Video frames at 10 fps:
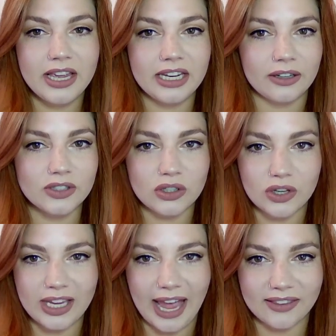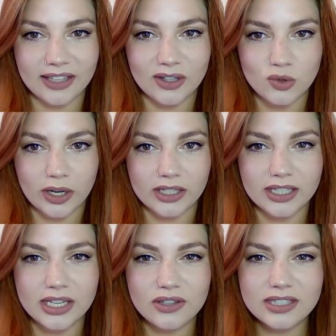Here's a look at that trend.
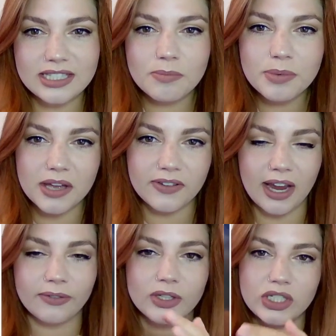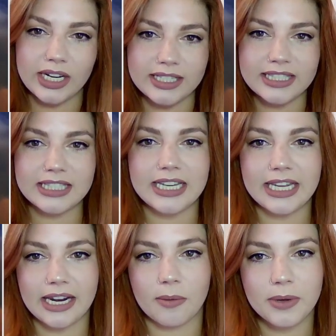Again, you can see above average kind of
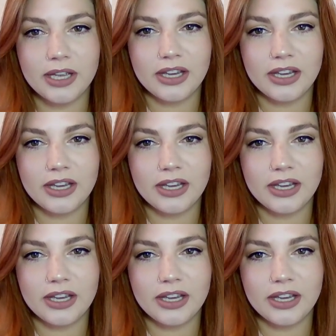sneaking up